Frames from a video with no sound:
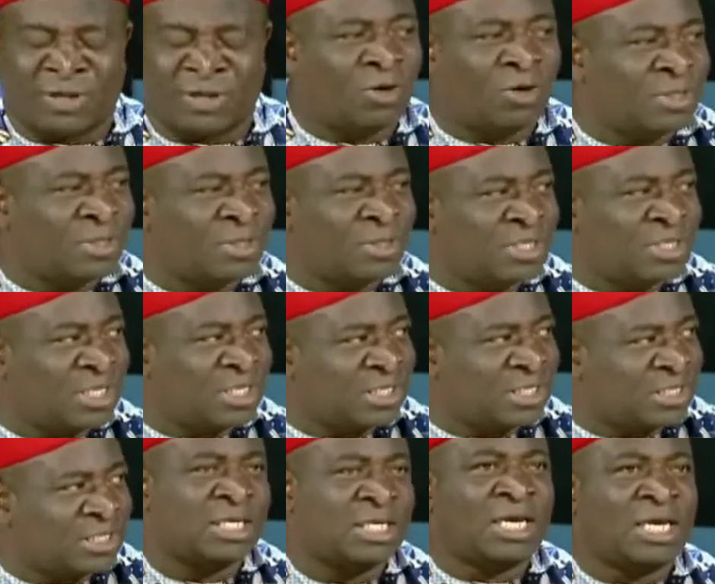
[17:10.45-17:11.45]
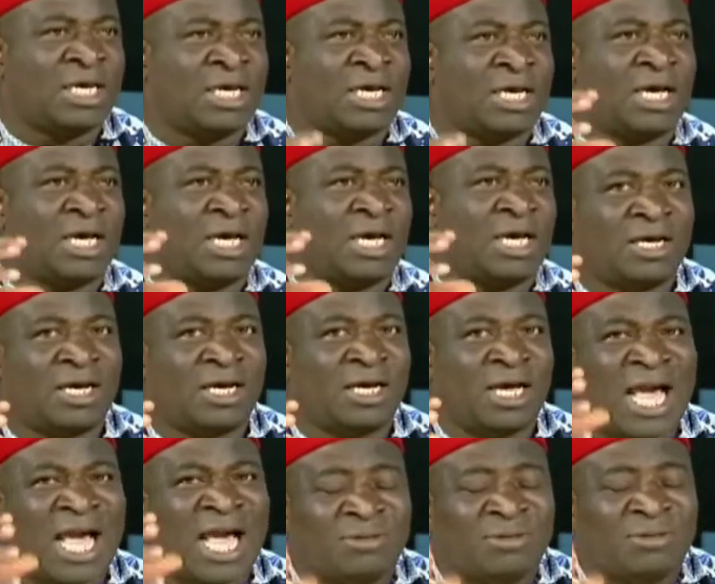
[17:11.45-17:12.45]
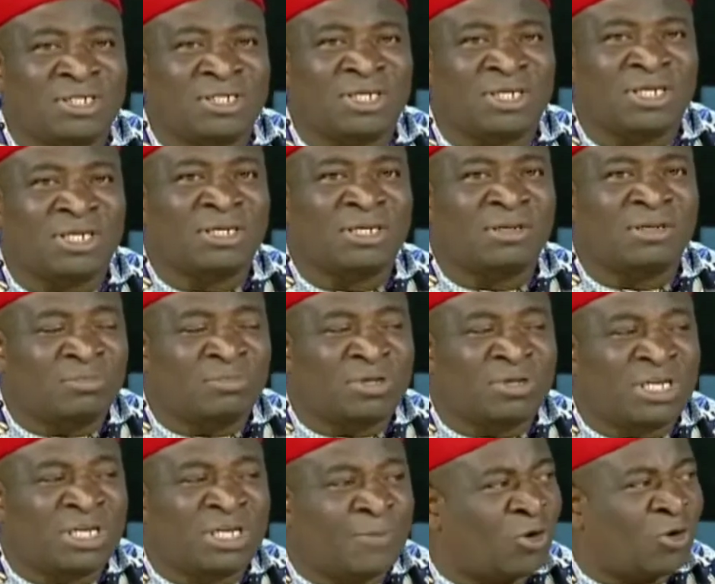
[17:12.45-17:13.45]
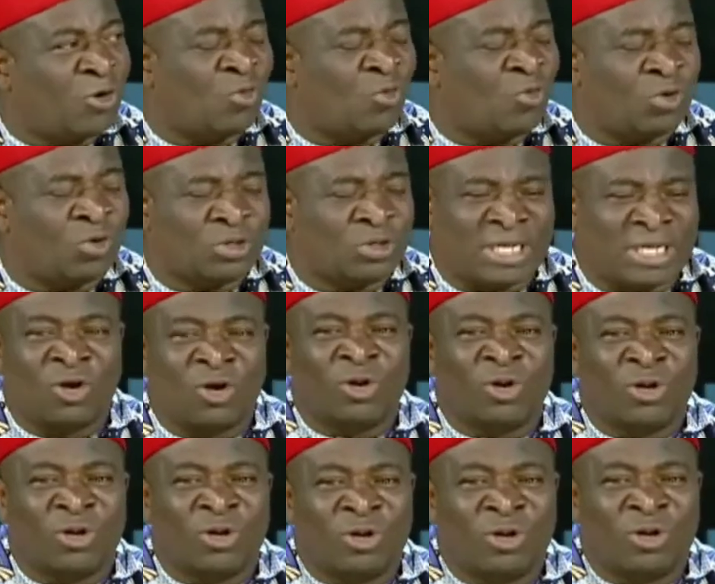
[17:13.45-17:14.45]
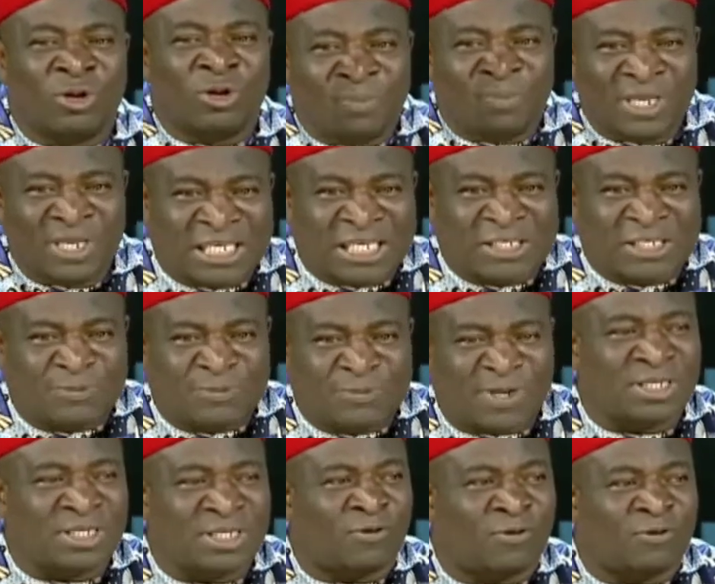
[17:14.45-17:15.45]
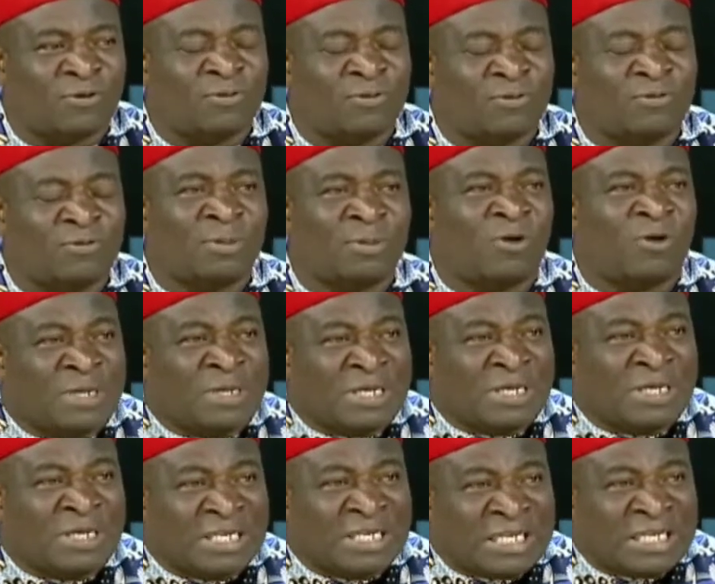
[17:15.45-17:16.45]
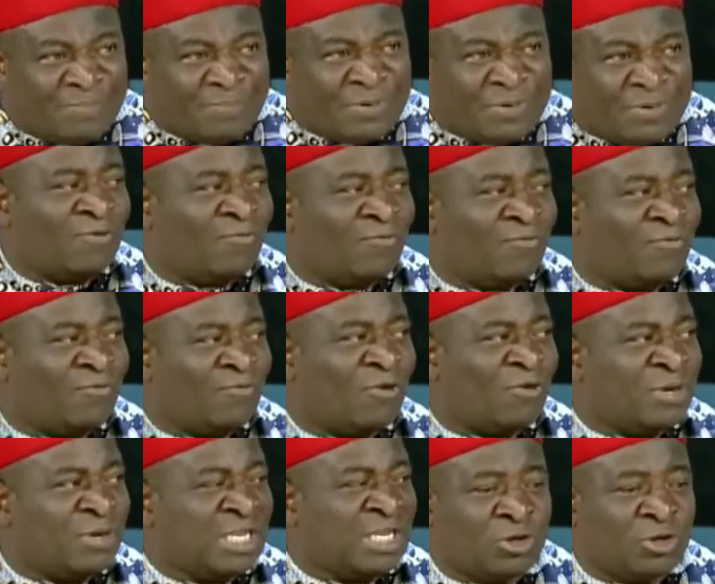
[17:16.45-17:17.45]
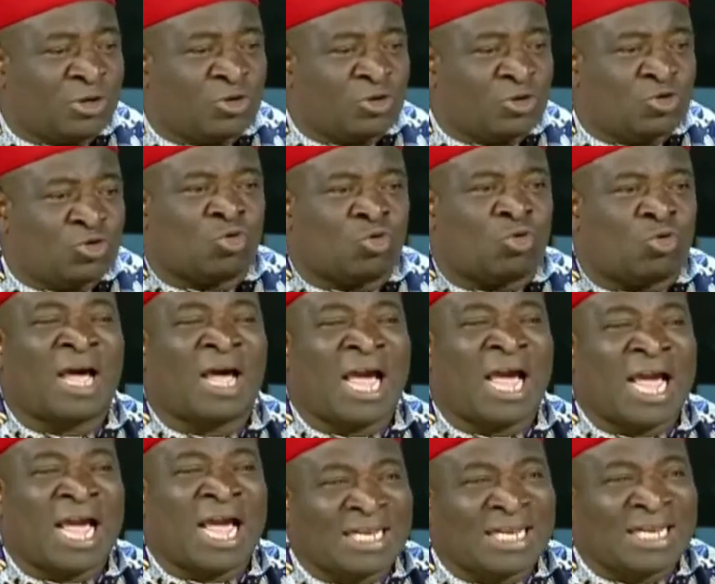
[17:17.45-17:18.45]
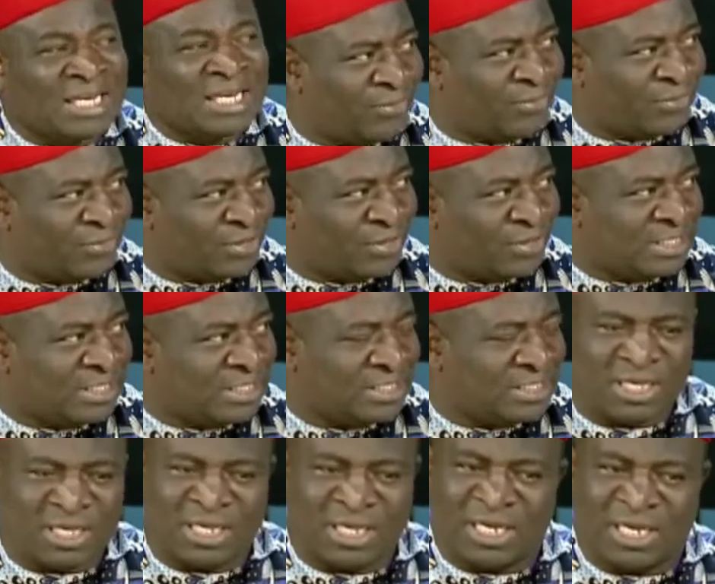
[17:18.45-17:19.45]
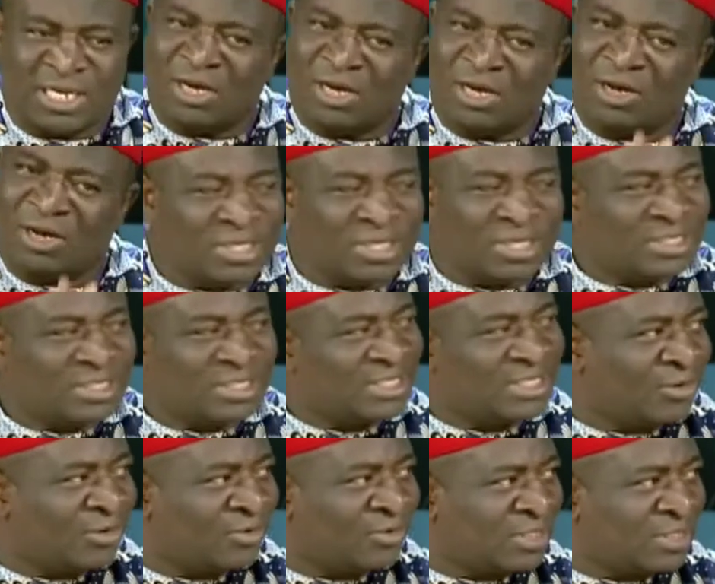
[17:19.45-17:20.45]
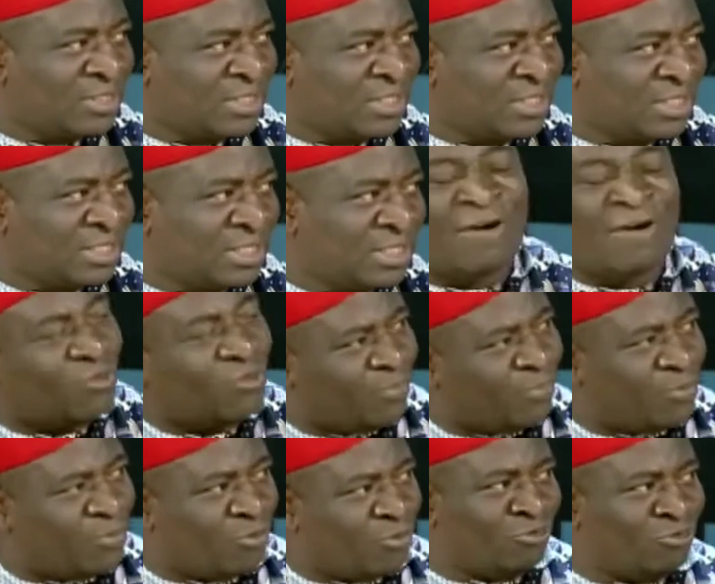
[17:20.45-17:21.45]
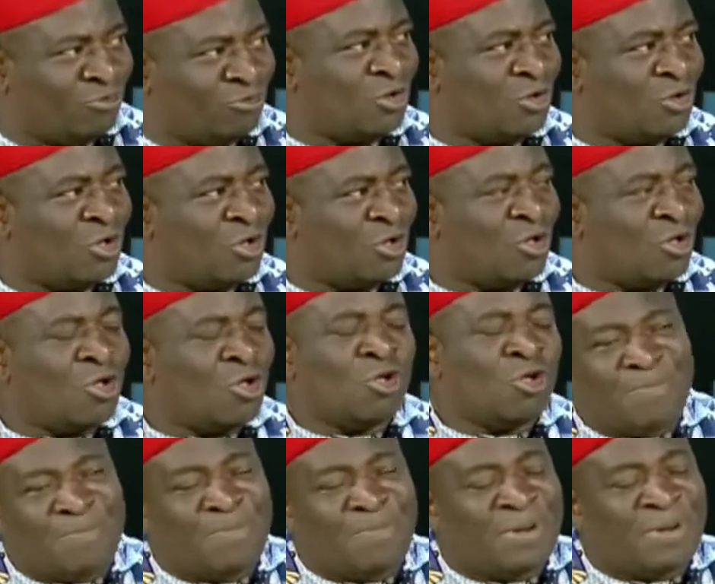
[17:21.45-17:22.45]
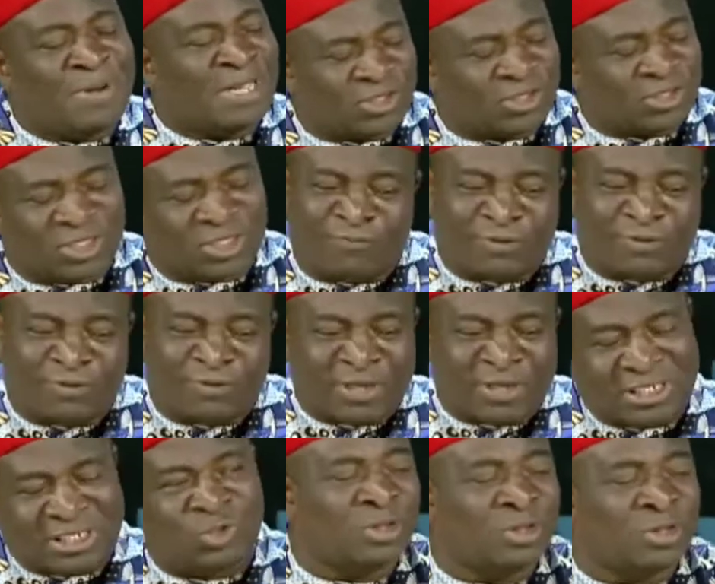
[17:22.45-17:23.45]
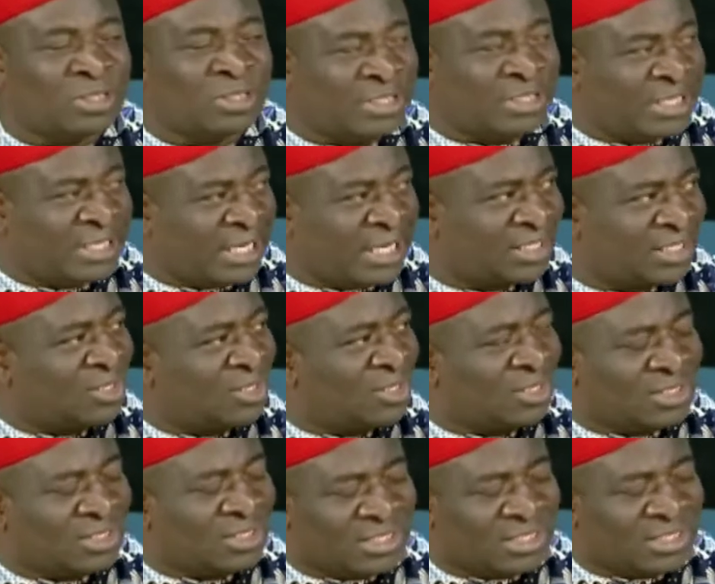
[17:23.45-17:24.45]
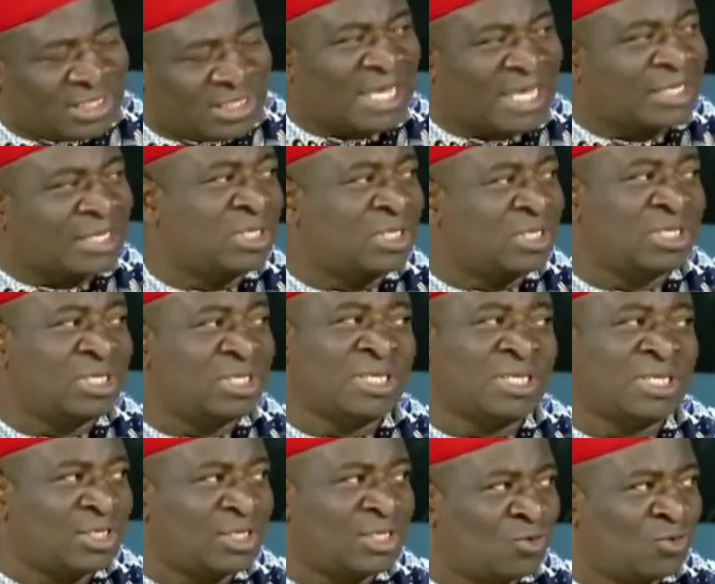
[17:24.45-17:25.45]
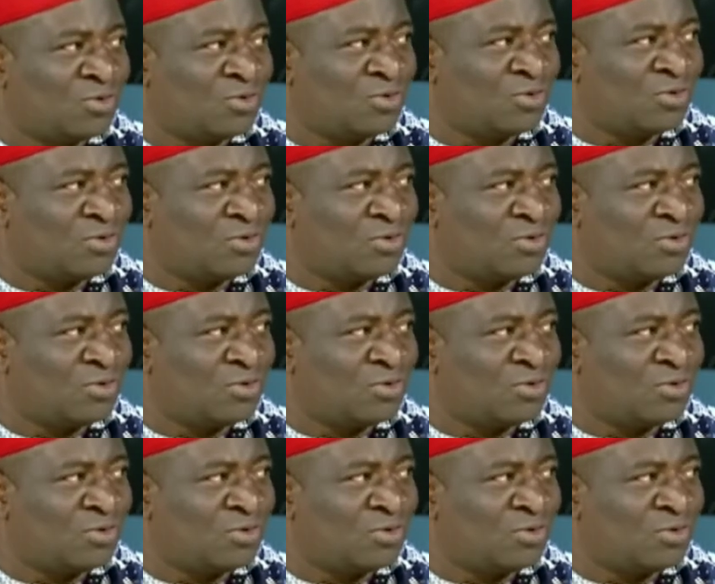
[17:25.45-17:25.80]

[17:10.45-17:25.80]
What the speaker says: The committee sat, and the report was that the next president of PDP from PDP should come from either the northeast or the southeast that have not produced. So the implication is if this zone takes, the next will be the next zone.